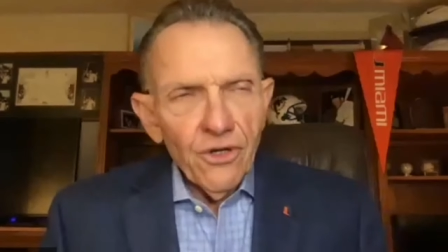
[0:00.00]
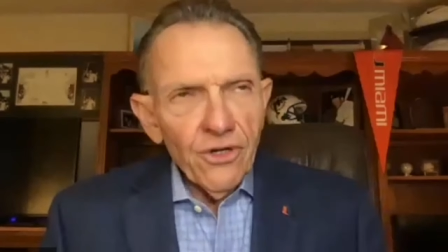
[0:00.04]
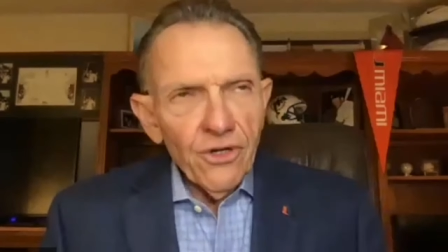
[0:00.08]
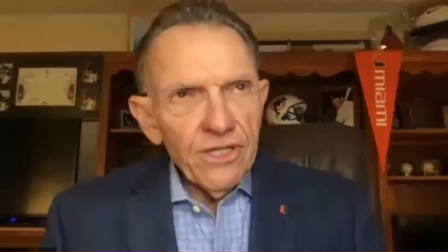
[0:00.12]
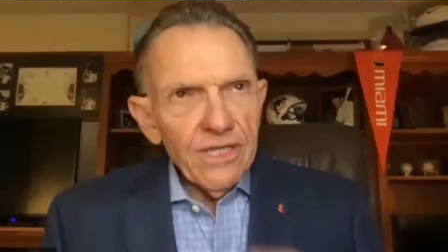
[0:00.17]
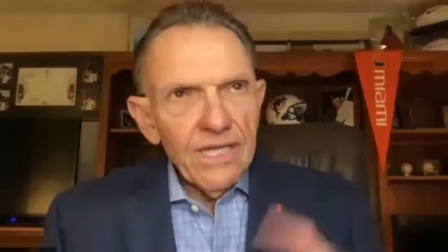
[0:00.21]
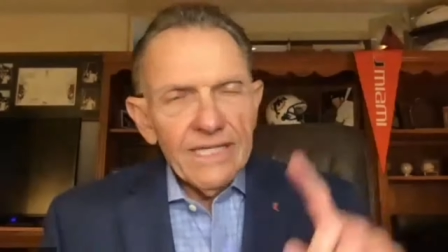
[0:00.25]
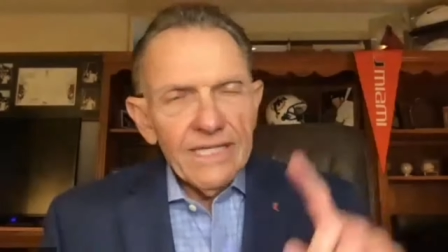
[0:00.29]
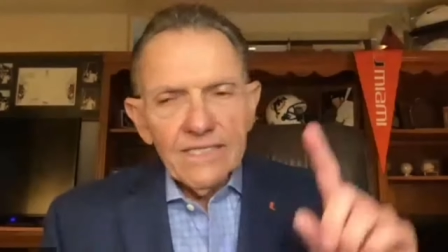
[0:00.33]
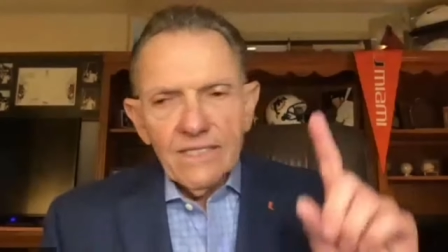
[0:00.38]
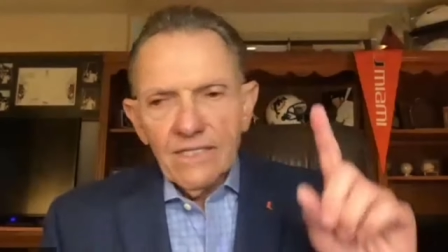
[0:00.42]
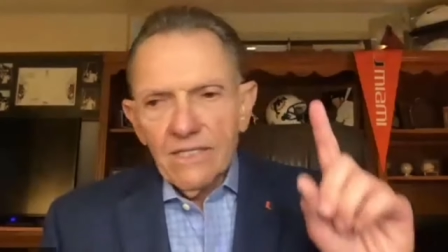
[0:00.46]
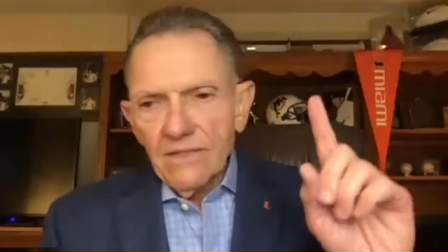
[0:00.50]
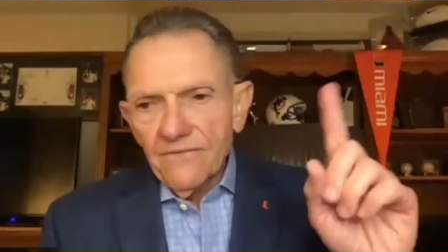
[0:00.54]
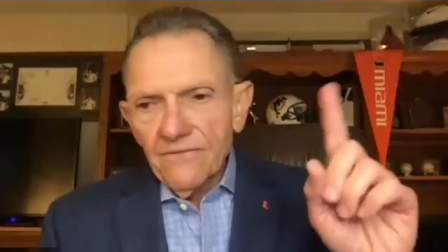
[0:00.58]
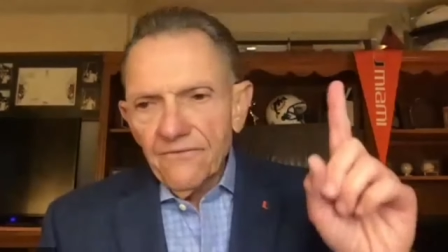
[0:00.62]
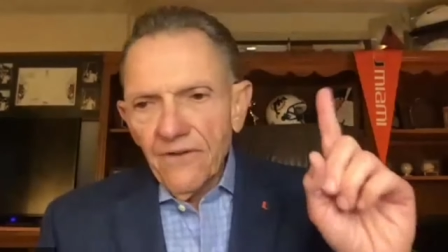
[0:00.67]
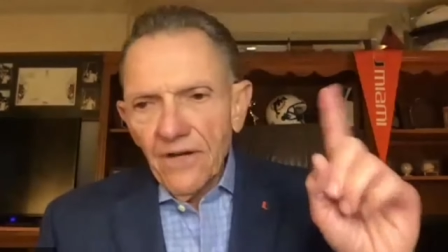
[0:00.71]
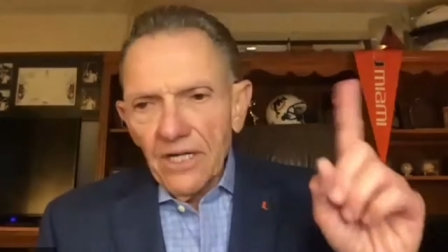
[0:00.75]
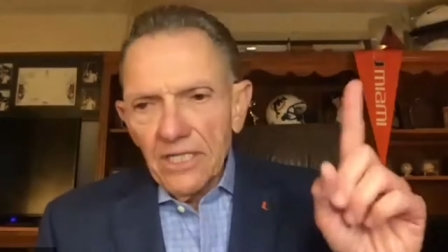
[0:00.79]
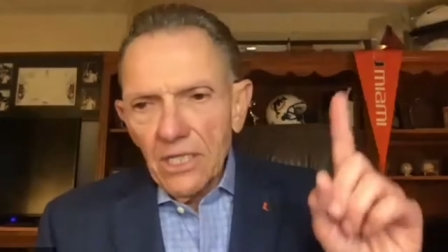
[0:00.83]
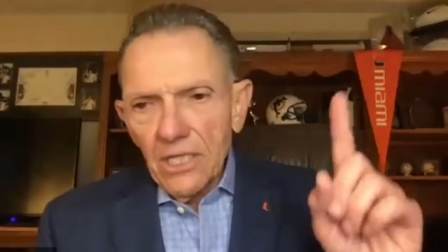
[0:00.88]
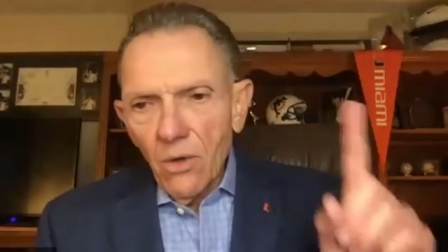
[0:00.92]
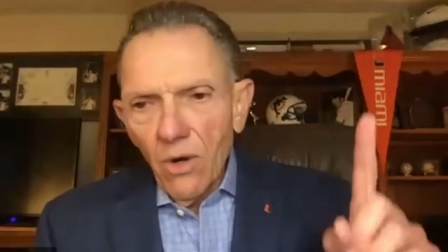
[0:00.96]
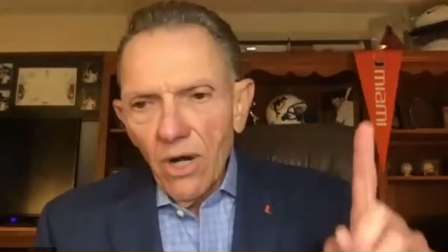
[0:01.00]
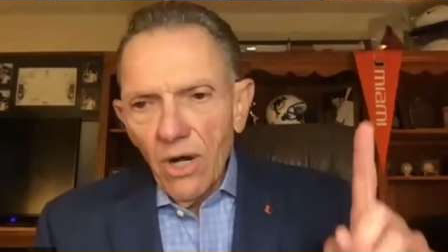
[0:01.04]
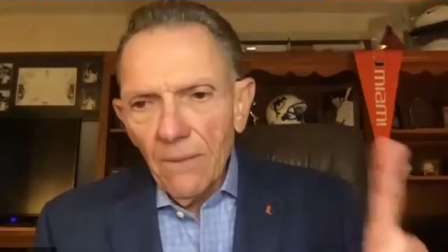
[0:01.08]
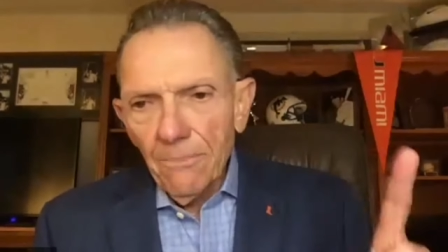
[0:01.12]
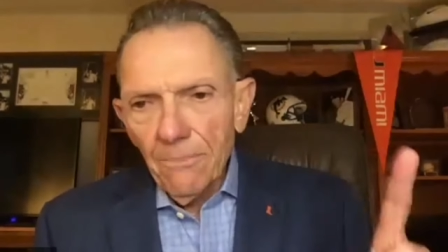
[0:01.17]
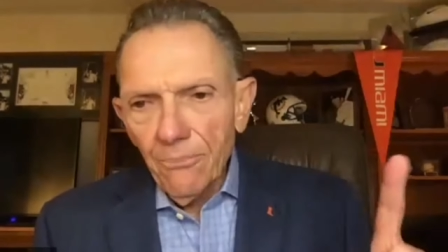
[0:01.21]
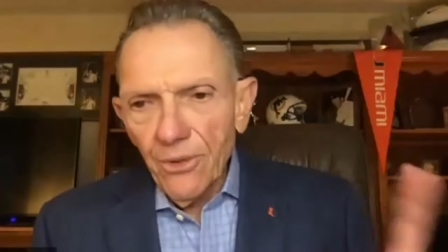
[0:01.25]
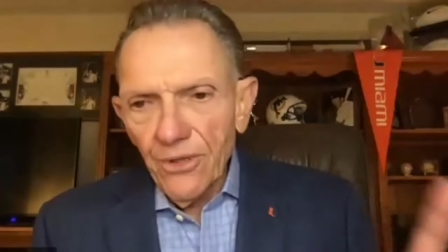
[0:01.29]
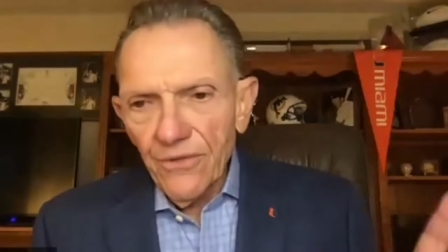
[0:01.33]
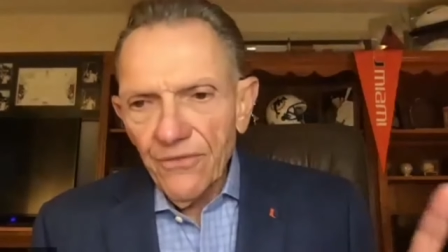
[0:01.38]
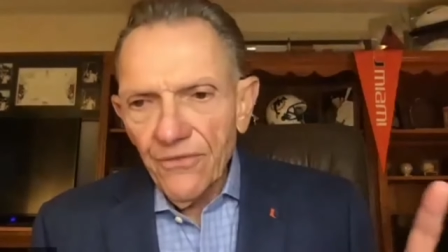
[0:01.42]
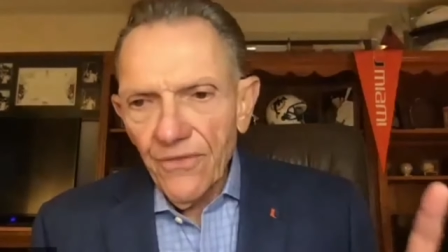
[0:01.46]
I'd like to follow
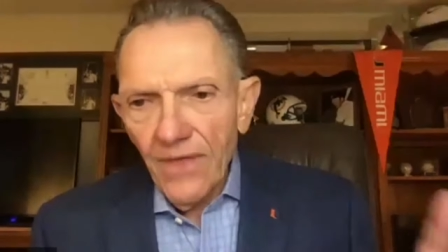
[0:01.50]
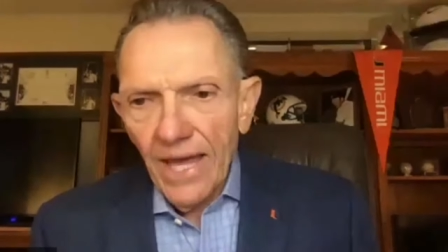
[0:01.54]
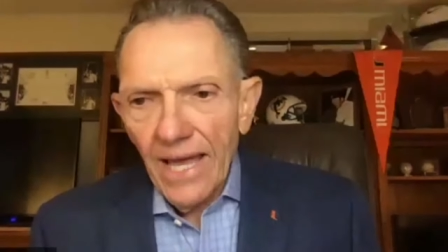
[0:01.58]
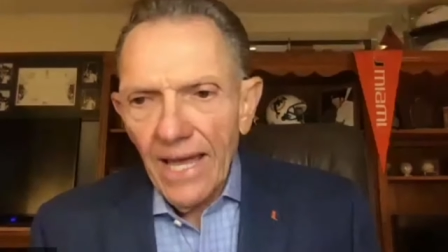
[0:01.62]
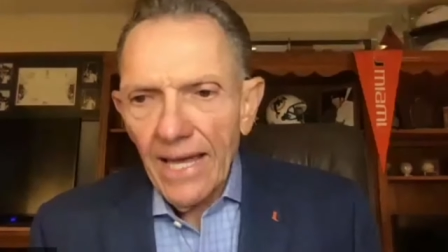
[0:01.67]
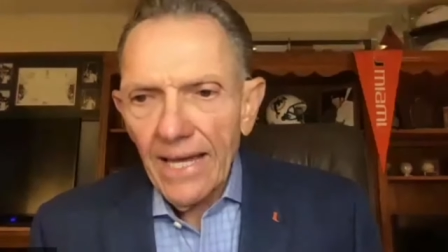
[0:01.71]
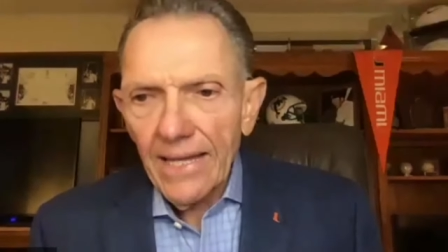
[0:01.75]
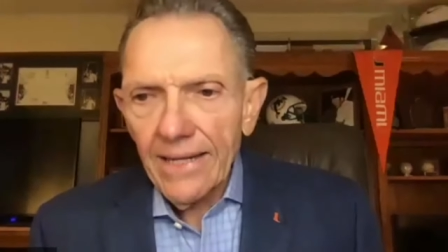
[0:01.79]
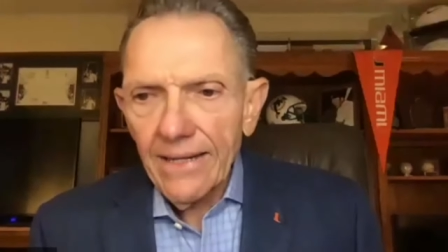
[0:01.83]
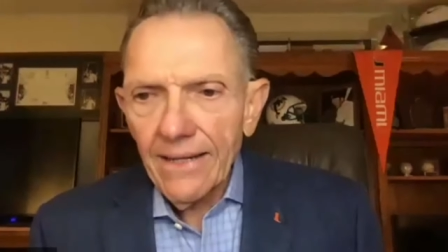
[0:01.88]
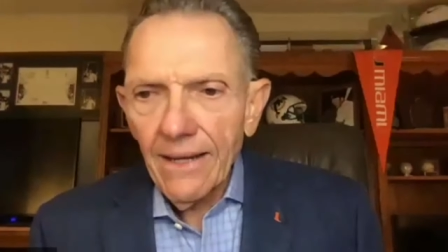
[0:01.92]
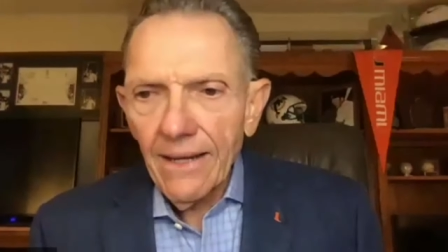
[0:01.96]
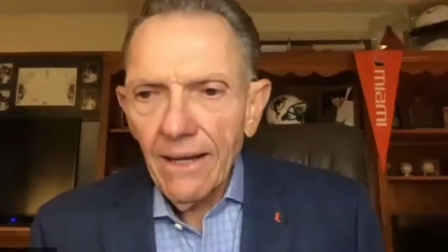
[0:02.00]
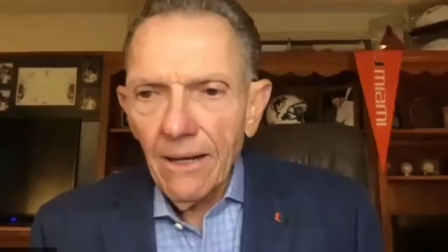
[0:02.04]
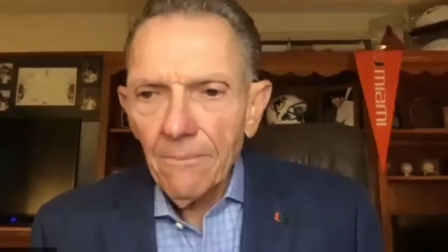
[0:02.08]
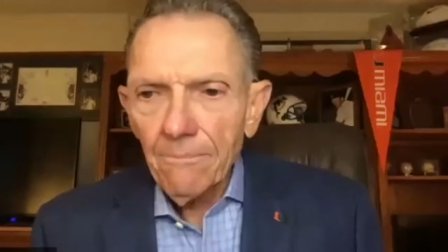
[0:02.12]
up with that.